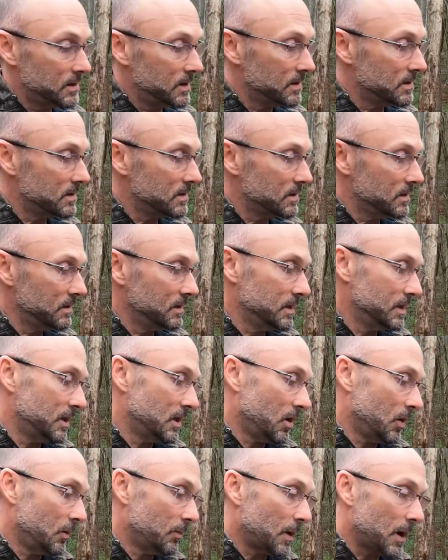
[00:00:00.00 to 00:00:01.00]
It's
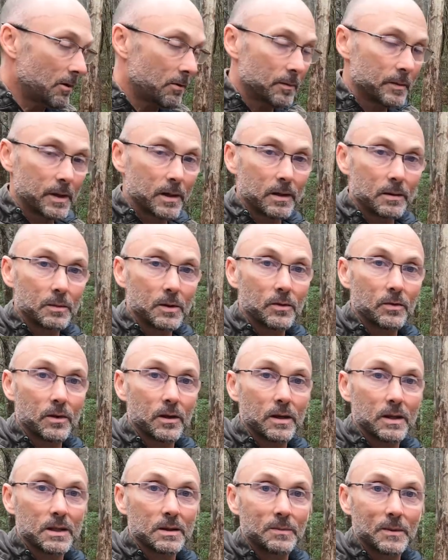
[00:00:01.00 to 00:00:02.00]
probably going to be
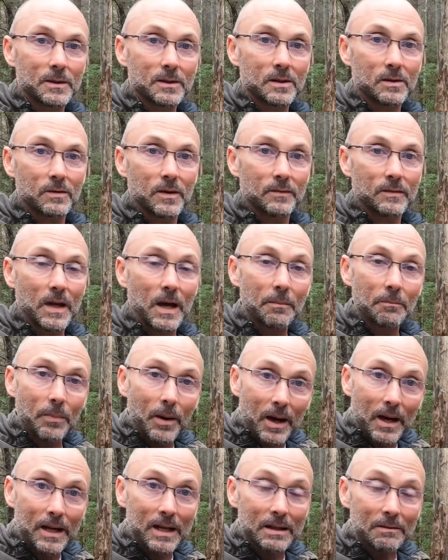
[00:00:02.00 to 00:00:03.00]
very expensive. I've not
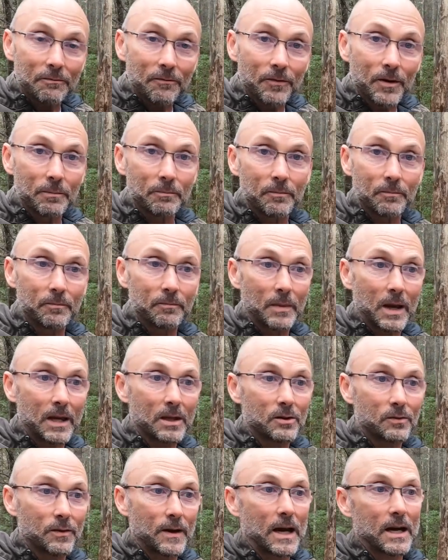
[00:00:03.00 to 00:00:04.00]
bought it from
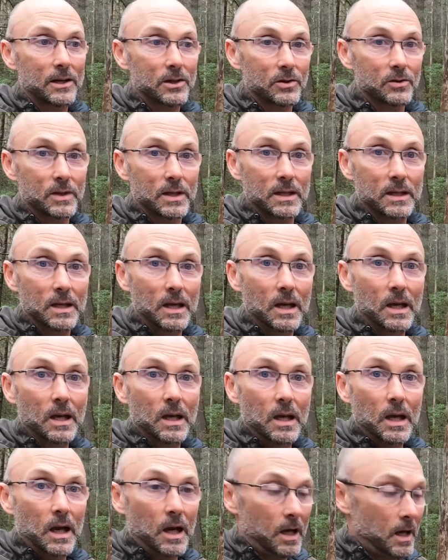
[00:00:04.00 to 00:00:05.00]
manufacturing.
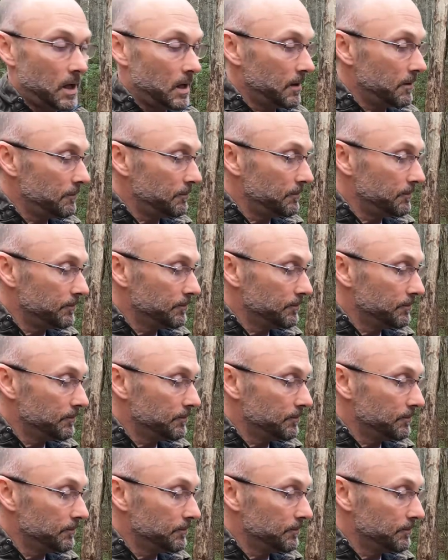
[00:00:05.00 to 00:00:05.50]
I